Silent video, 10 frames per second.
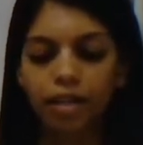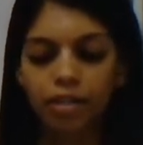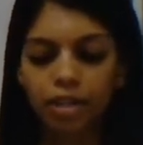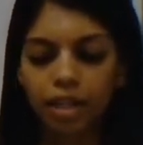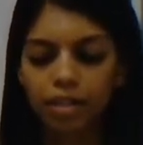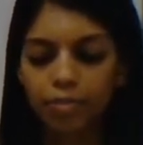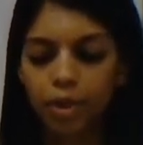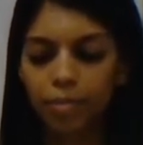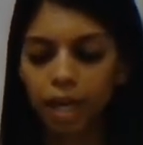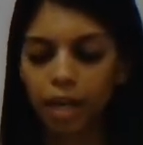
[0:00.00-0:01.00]
The child
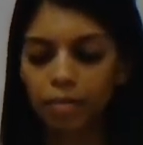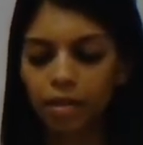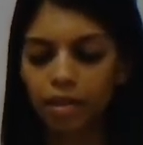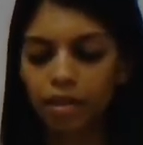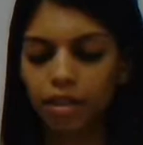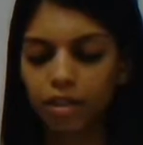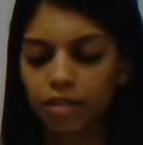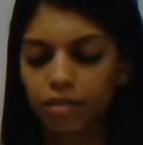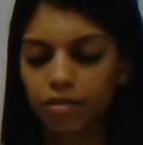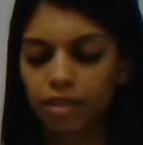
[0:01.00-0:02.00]
support payment
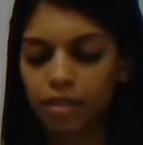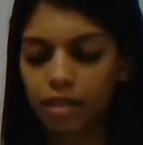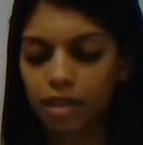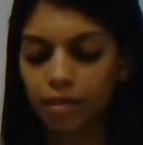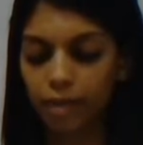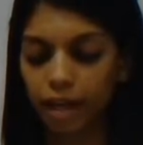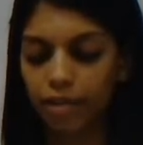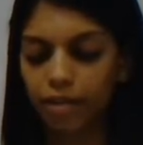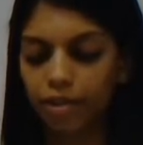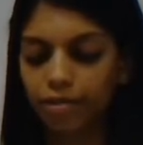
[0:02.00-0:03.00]

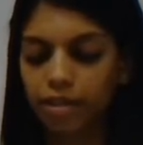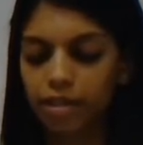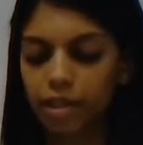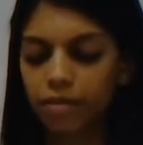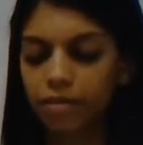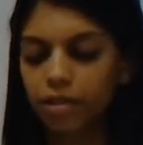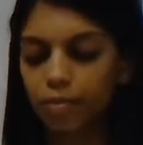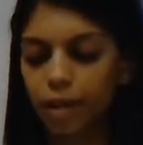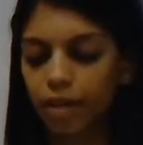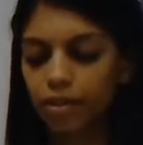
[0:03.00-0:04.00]
amount you receive will
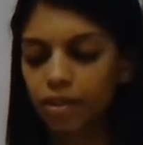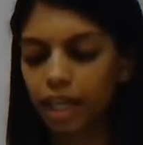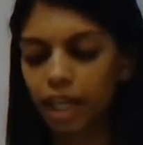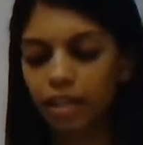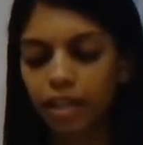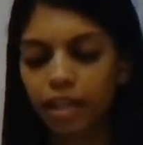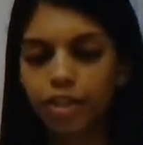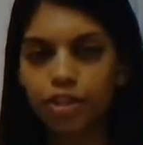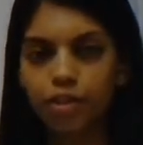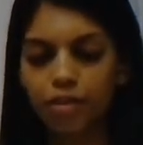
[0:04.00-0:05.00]
depend on the
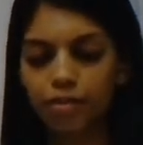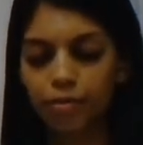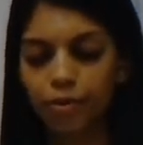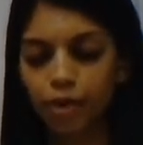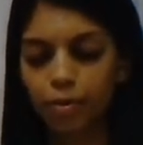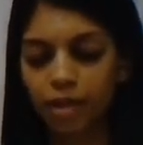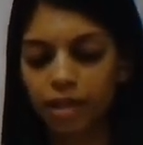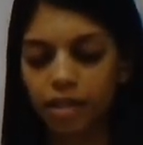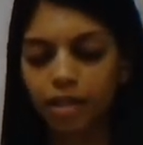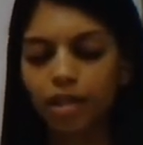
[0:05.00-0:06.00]
calculation of the
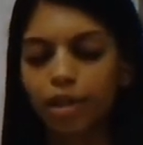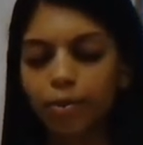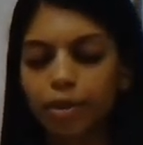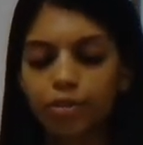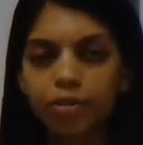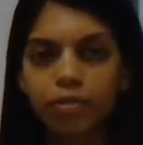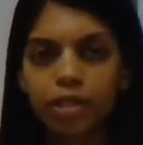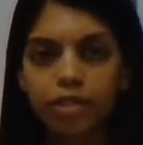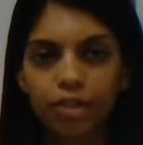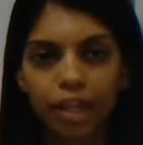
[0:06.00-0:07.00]
formula, which will be
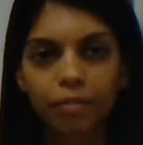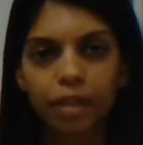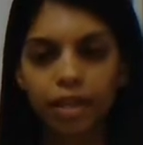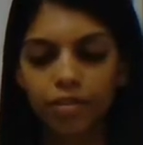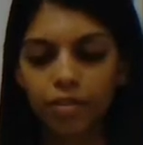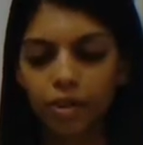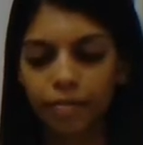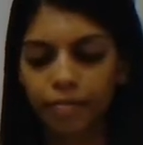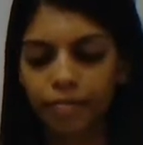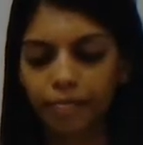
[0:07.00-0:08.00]
described later
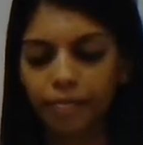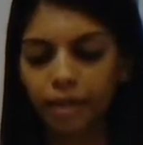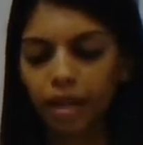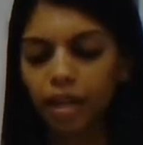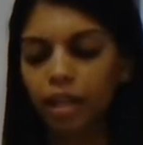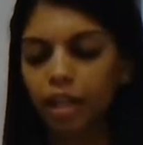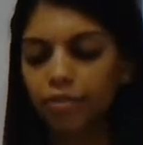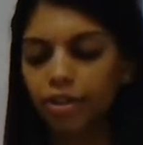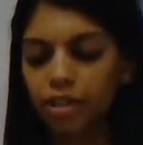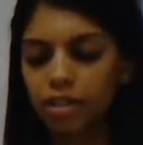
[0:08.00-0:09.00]
on.
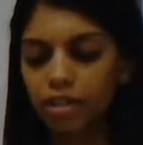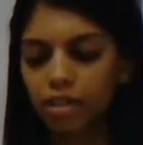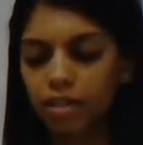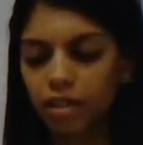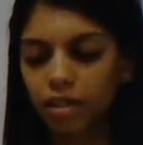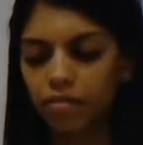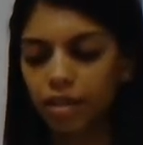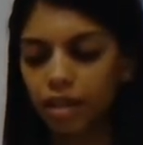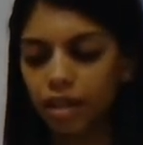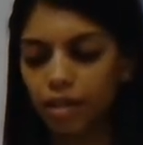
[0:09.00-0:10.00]
If you continue to live
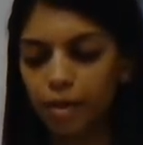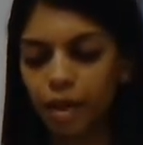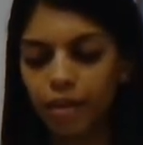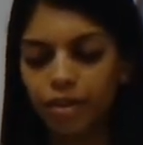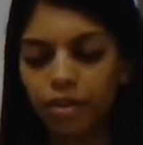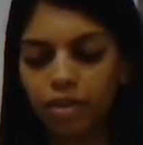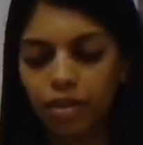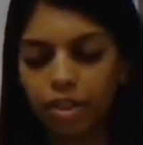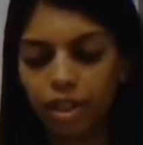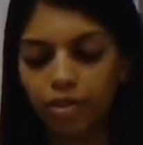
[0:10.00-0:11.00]
with the other parent on
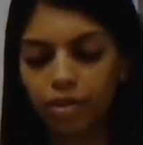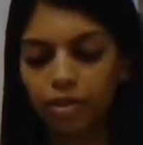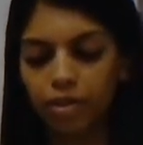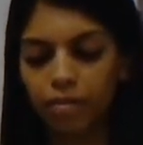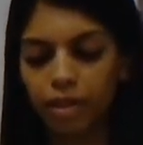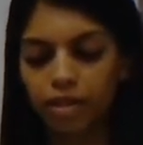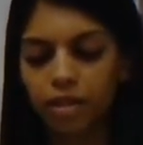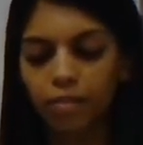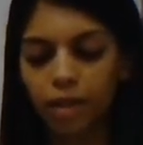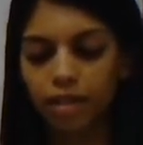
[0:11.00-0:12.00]
a genuine domestic